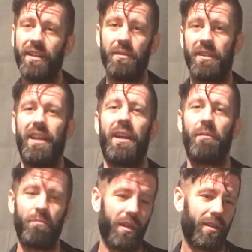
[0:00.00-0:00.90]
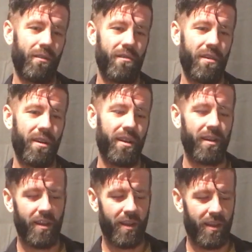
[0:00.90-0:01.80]
It was like
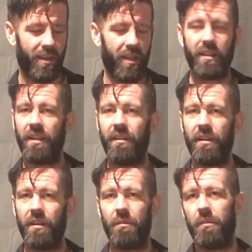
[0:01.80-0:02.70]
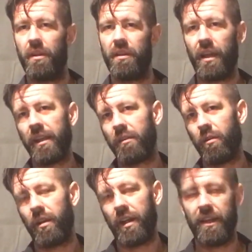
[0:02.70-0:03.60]
Bitcoin, Ethereum,
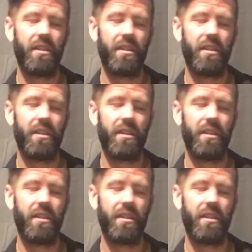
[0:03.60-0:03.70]
Litecoin.